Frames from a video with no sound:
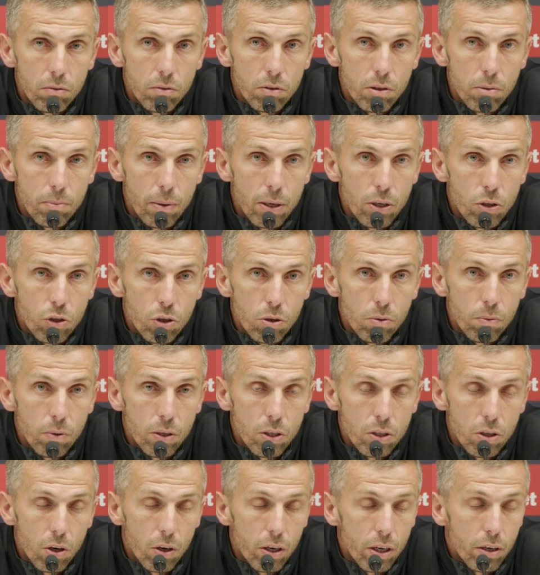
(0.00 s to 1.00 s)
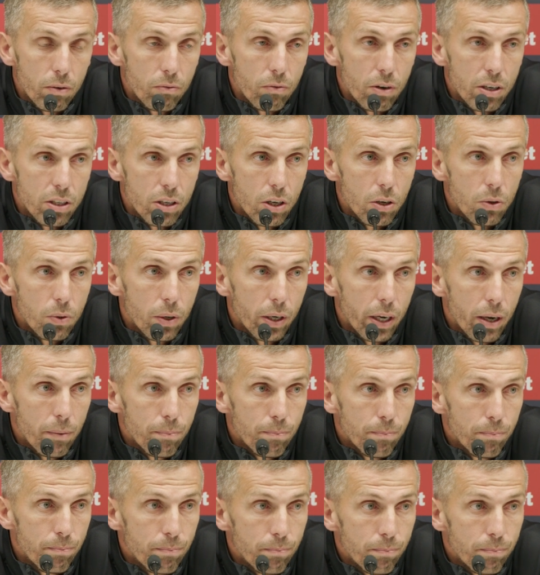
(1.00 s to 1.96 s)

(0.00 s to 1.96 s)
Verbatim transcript: to make sure we're solid and resolute again.